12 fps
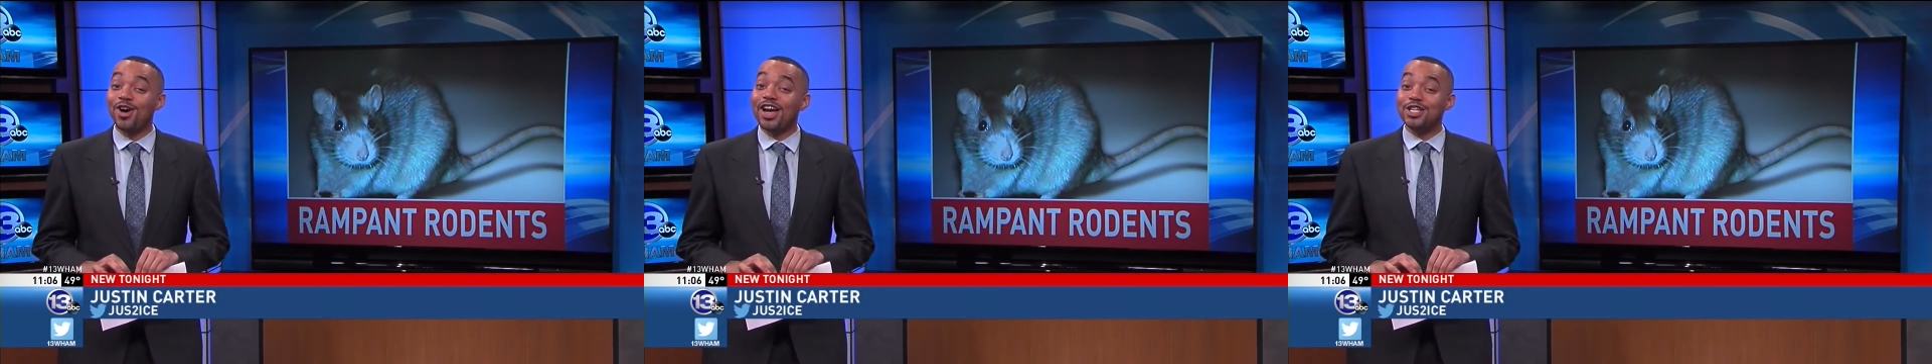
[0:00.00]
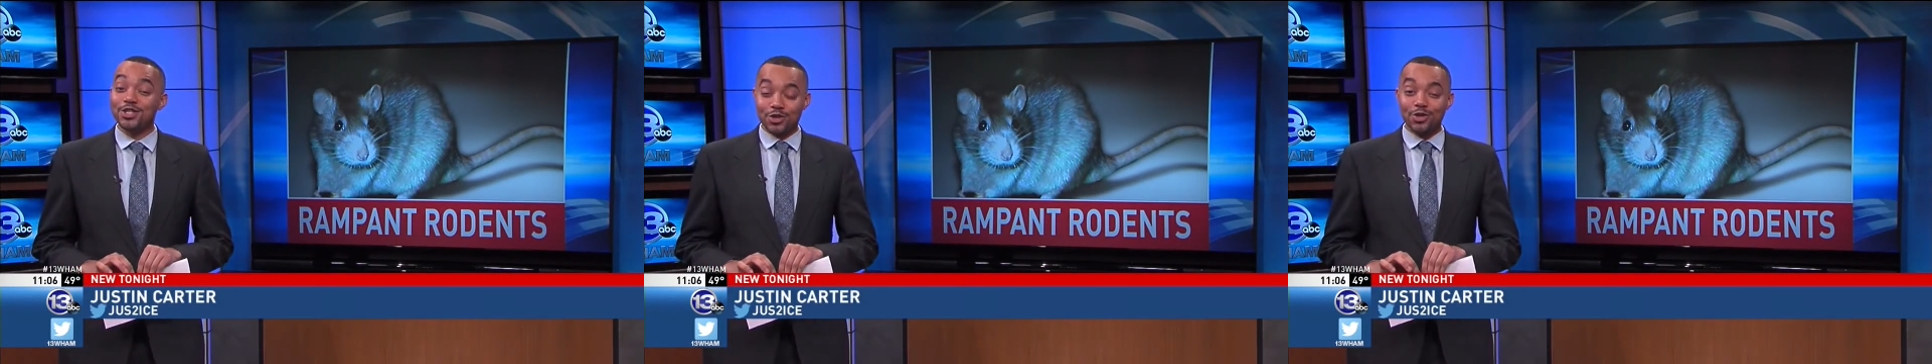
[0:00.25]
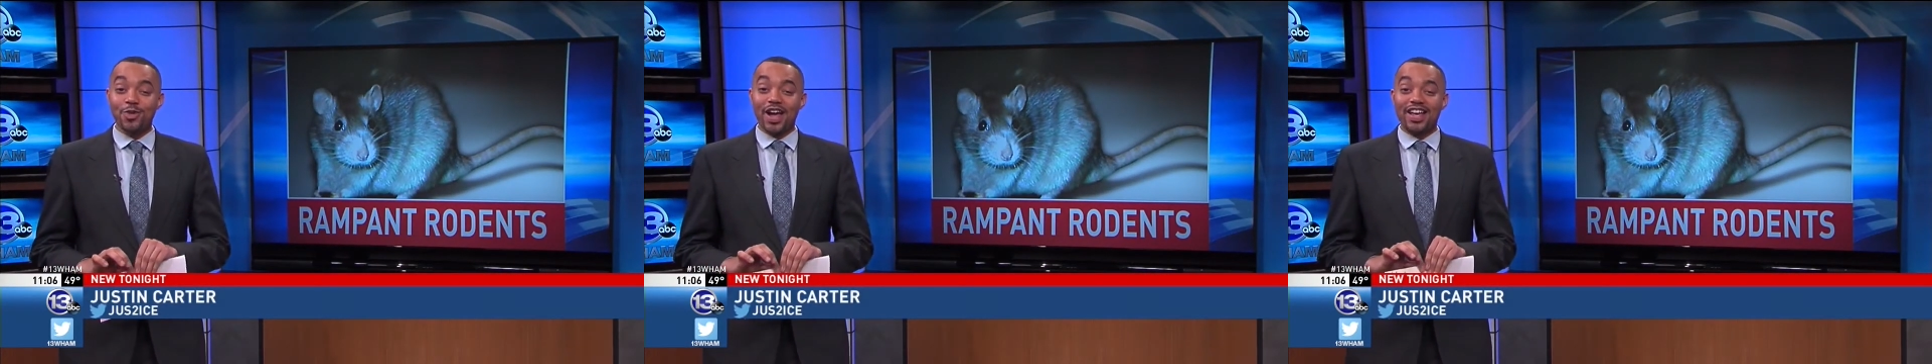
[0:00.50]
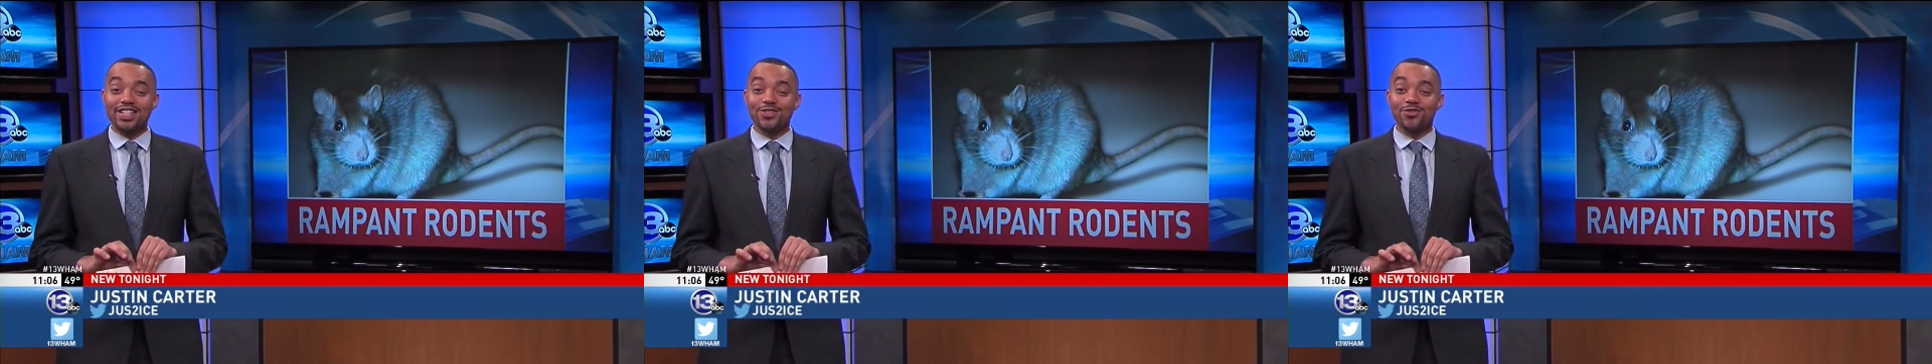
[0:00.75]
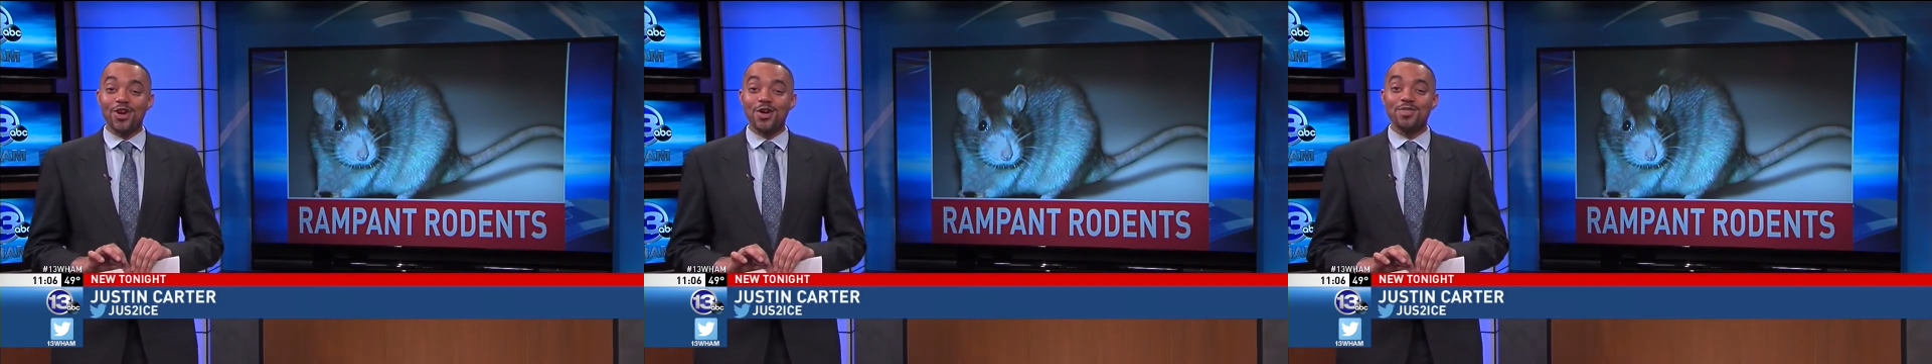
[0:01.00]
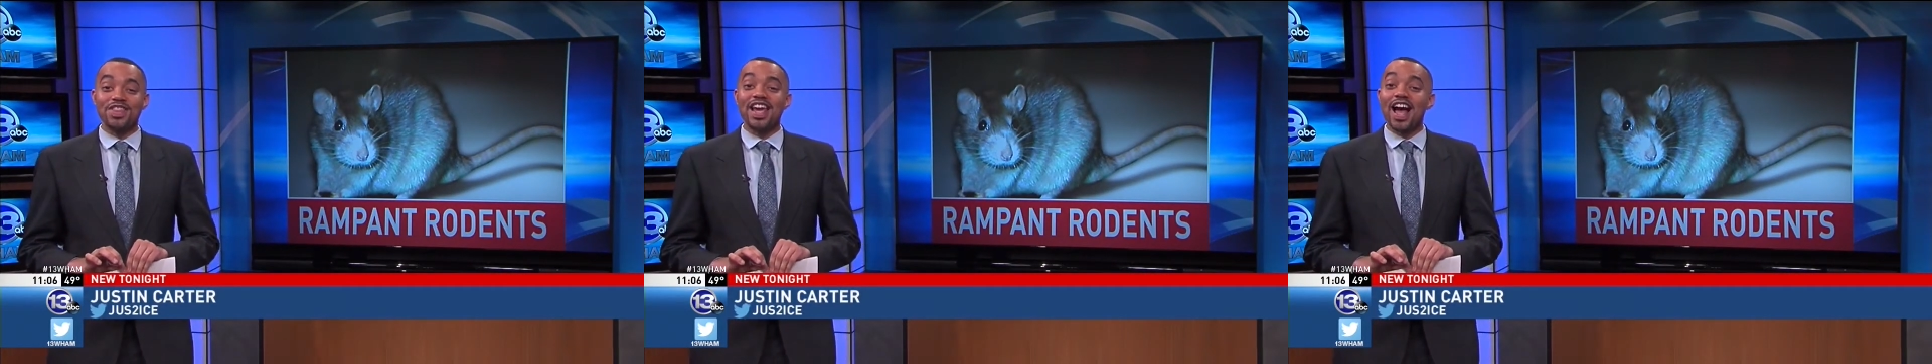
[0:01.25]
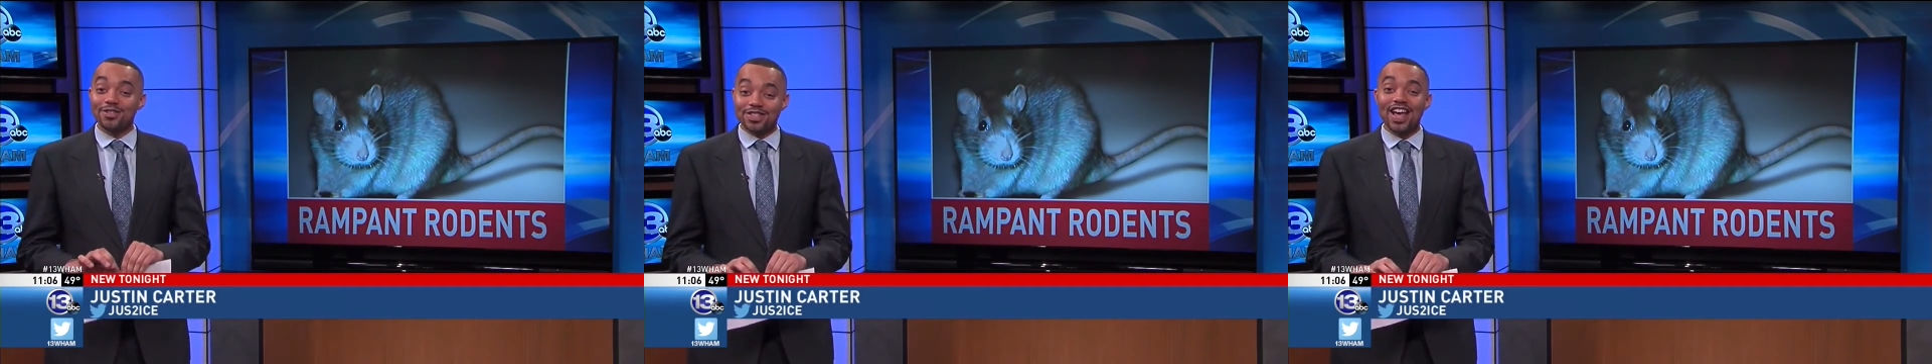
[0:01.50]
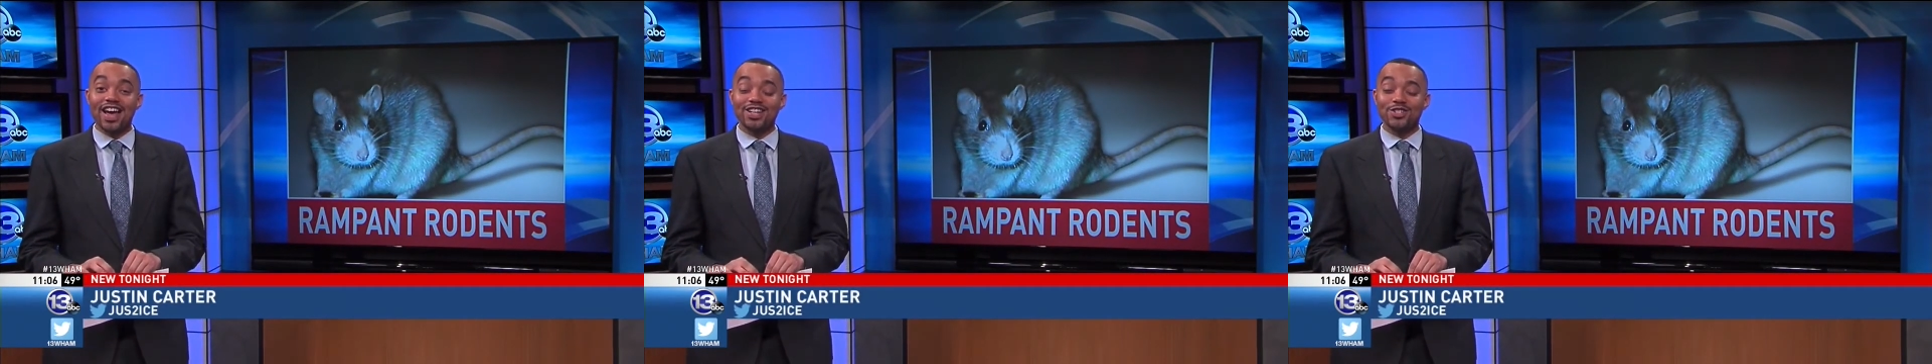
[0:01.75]
entryways from the
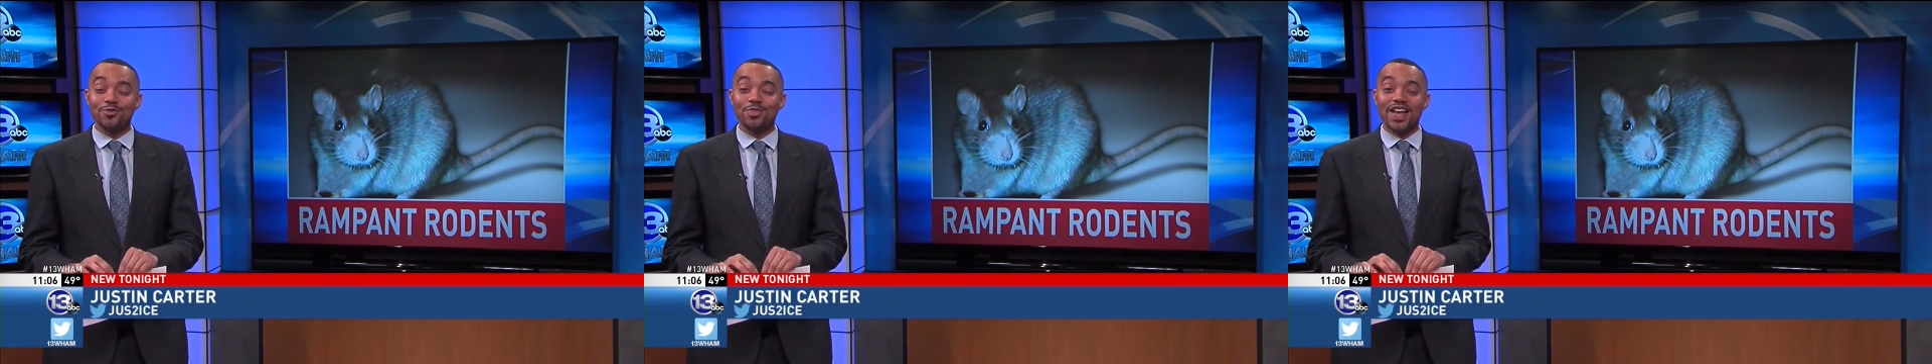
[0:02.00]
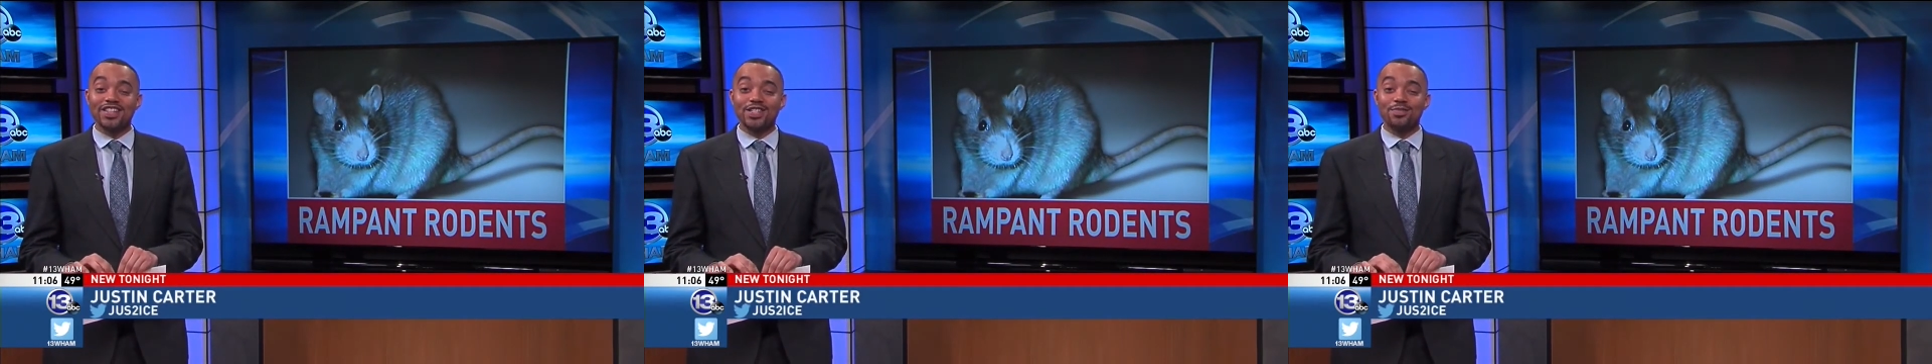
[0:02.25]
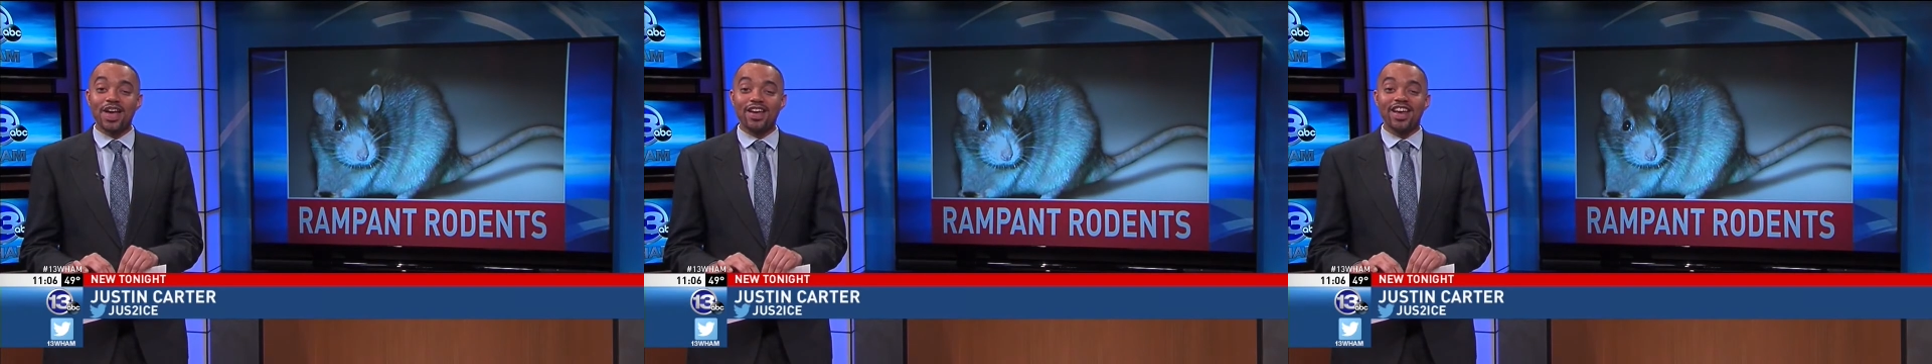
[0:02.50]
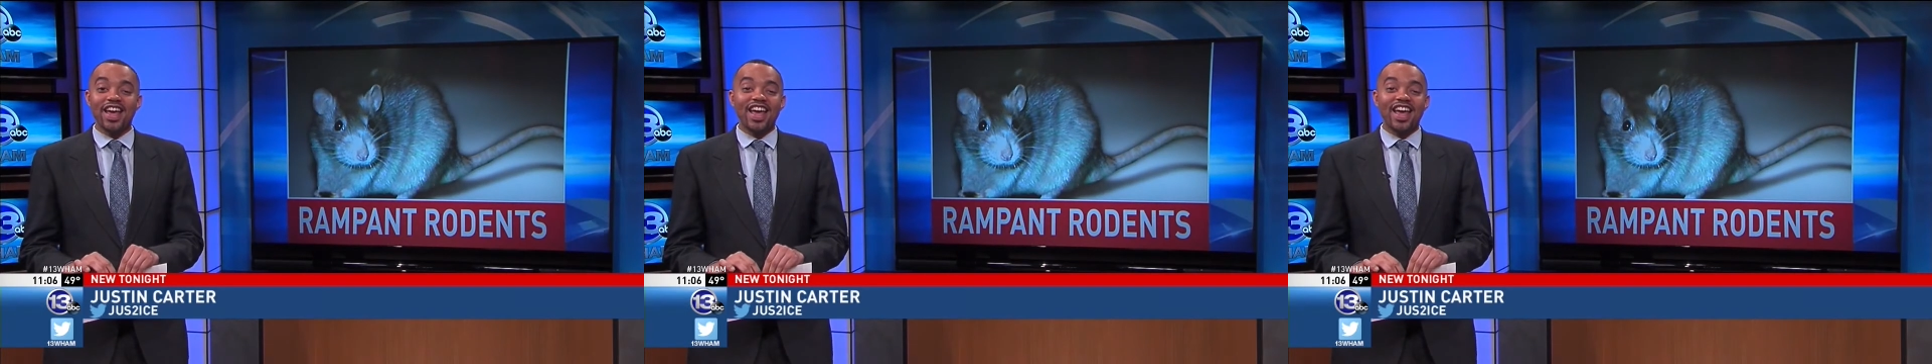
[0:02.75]
outside is your best bet.